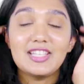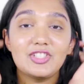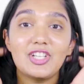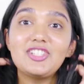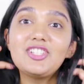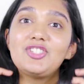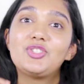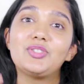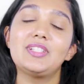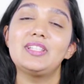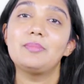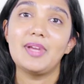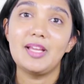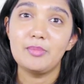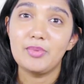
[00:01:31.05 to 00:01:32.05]
I tried to
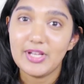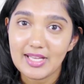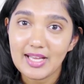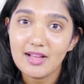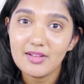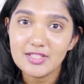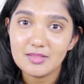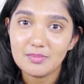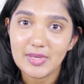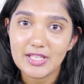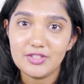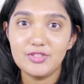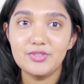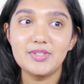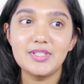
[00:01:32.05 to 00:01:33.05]
treat my breakouts by
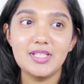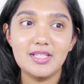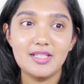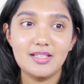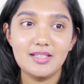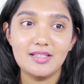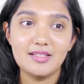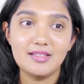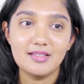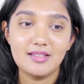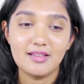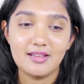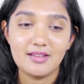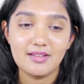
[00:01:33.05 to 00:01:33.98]
using